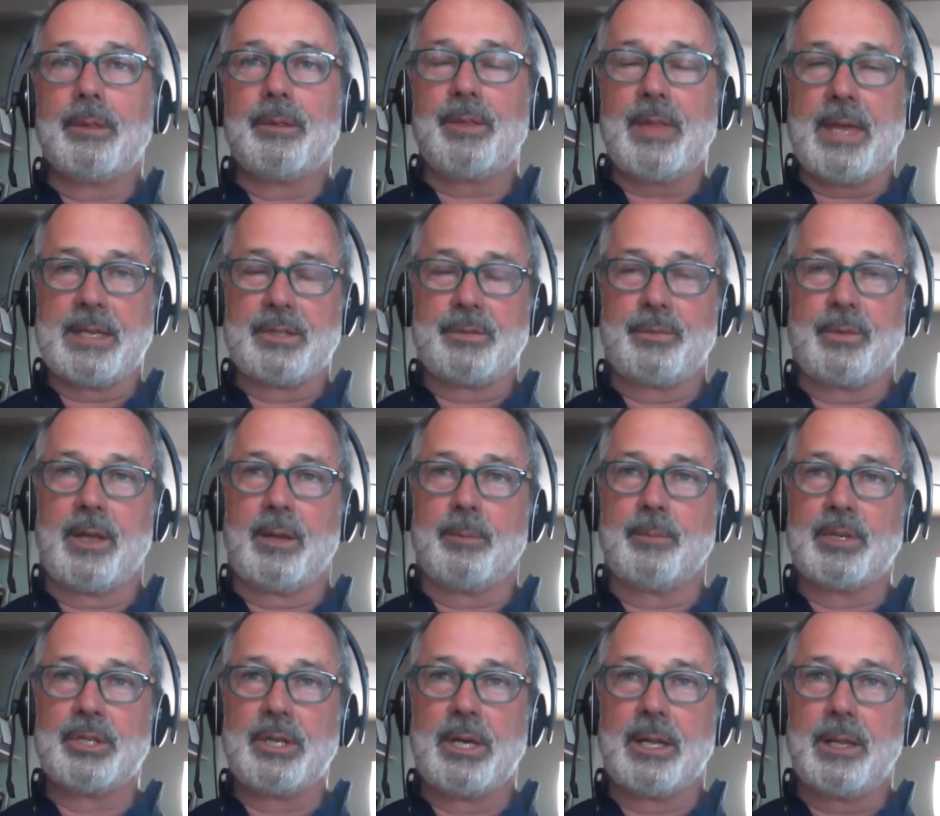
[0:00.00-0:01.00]
Thanks for that,
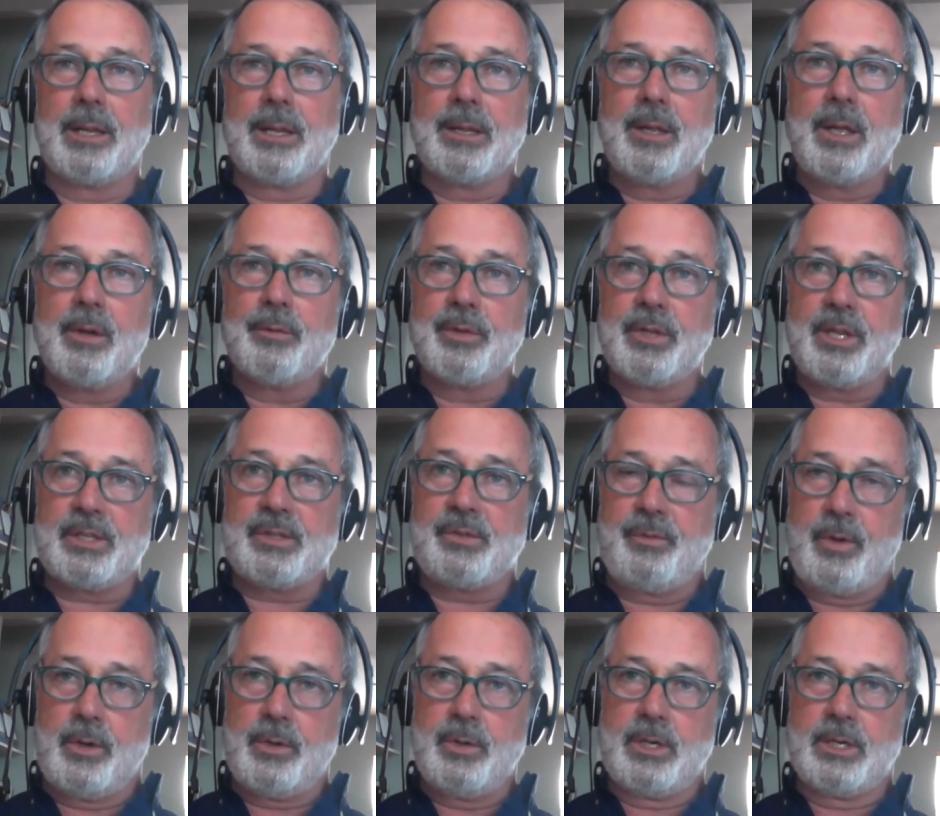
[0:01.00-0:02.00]
Michelle. For this
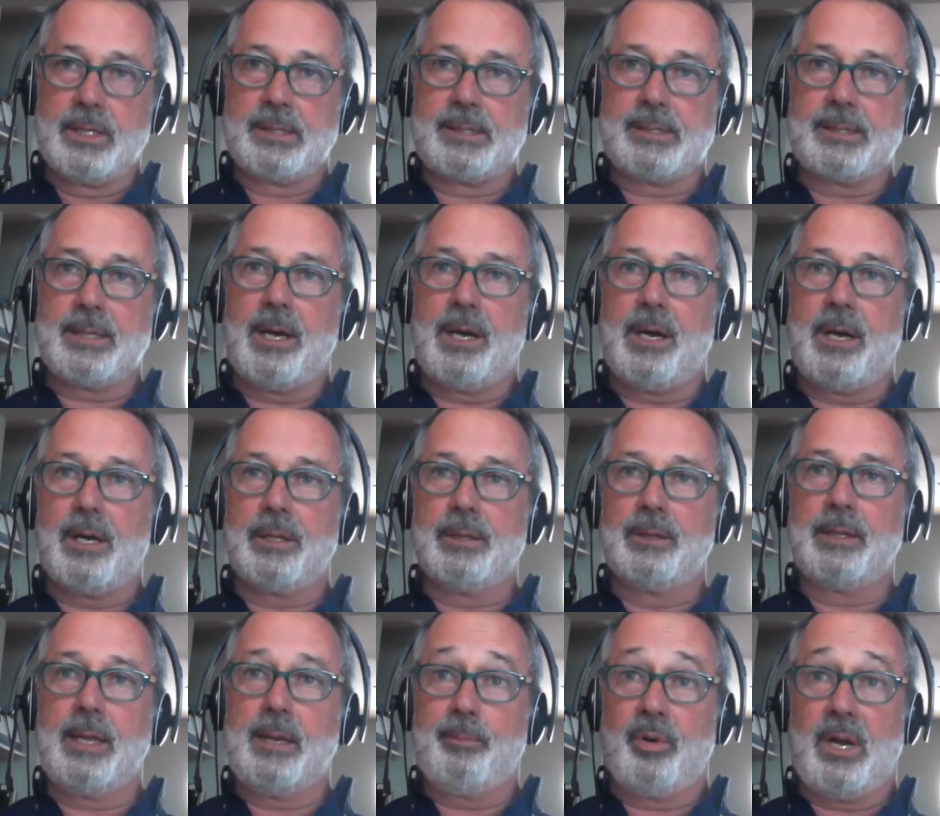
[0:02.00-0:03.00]
focus on
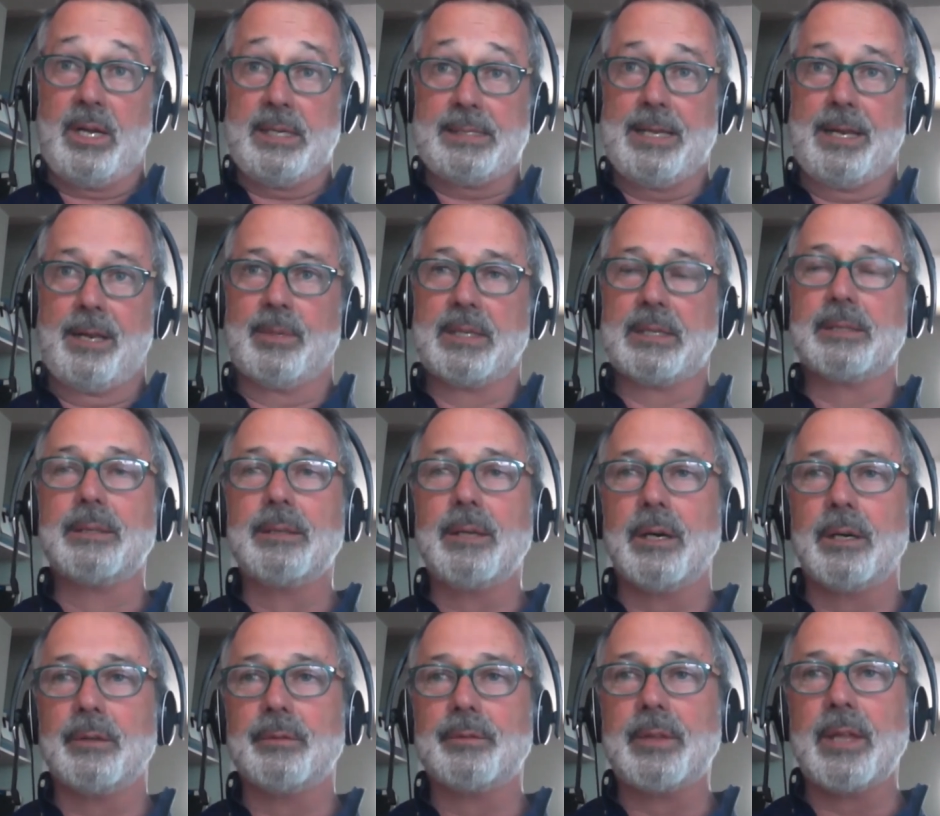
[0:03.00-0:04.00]
the price element
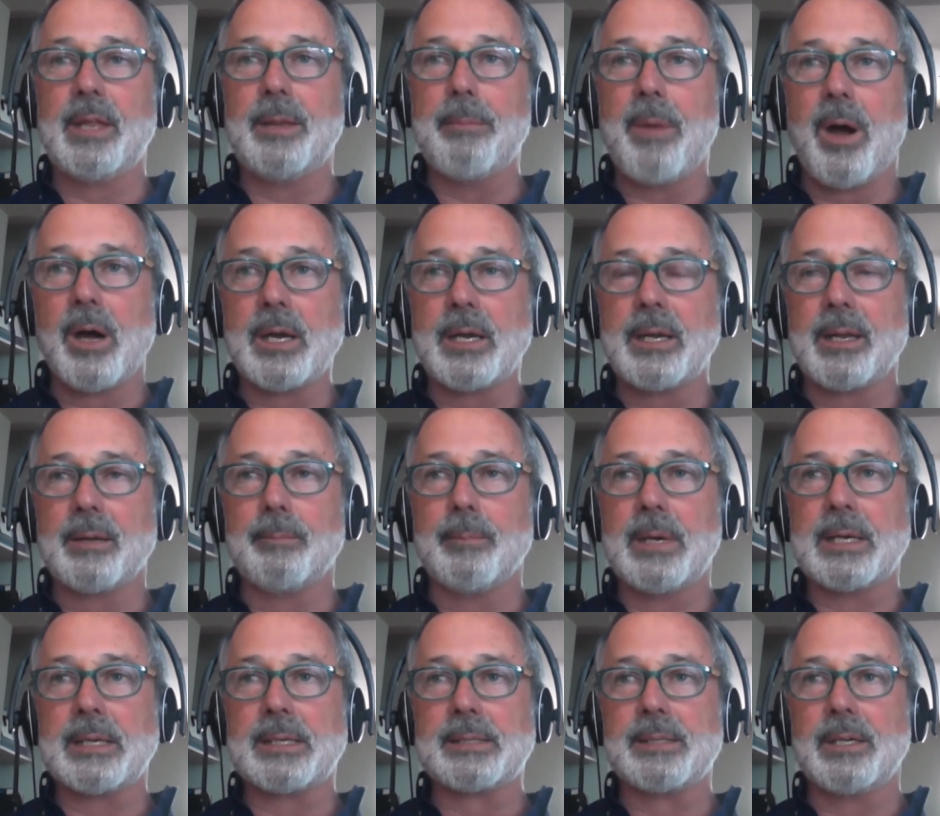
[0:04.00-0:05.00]
of the marketing
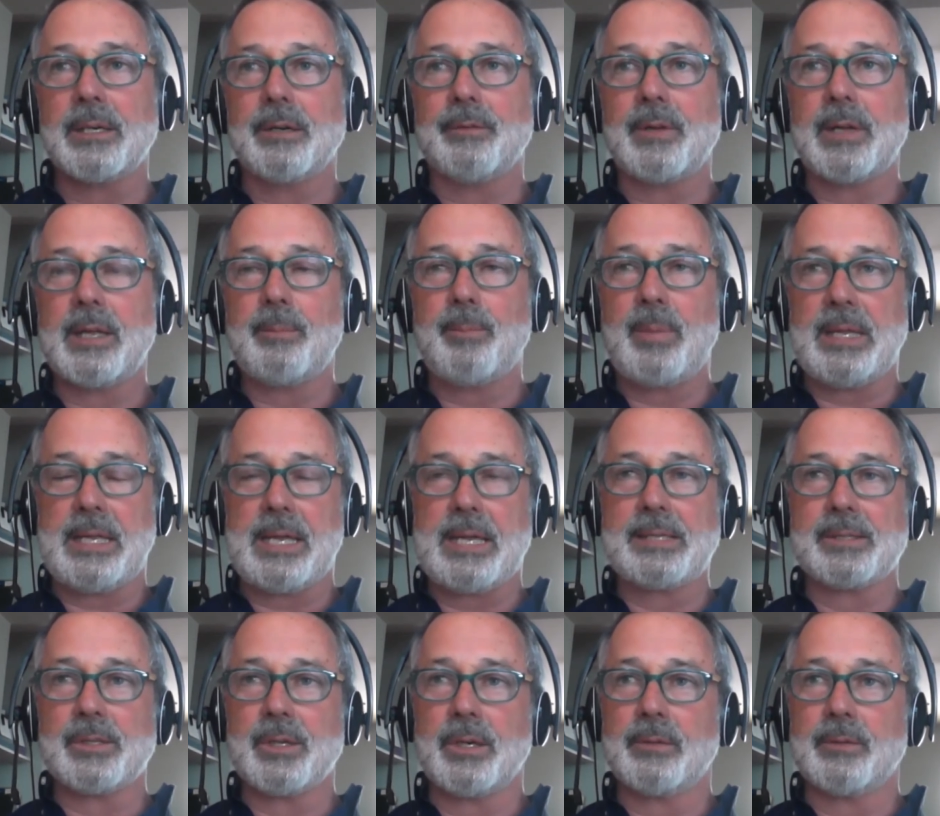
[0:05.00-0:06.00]
mix of a PA
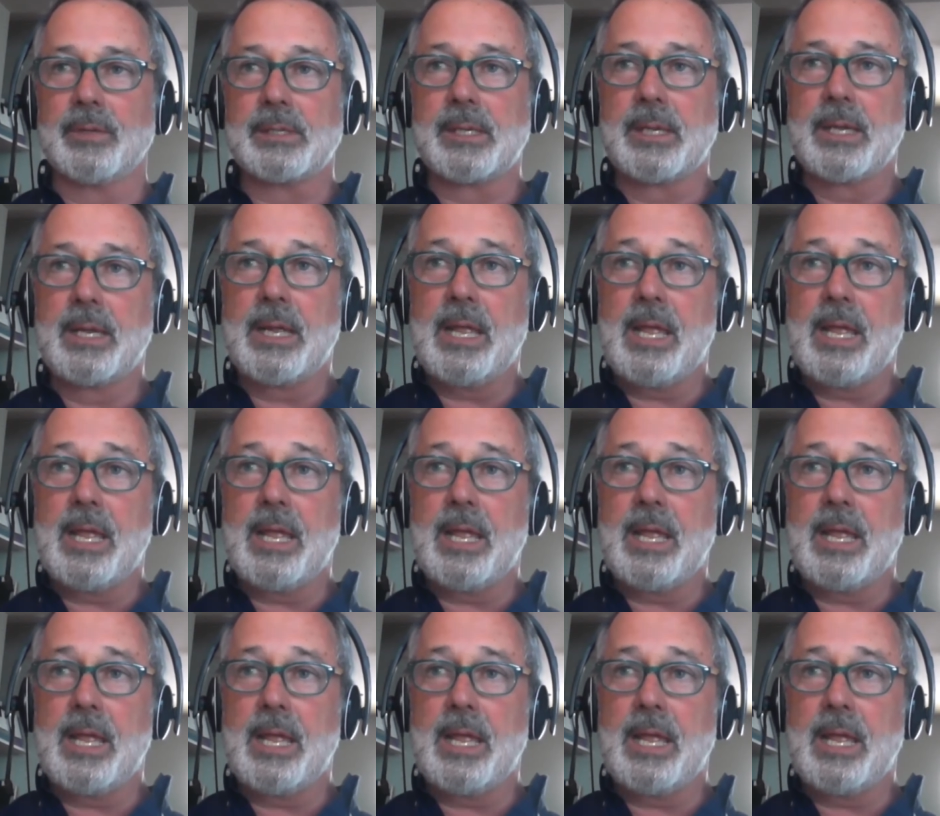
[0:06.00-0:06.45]
service,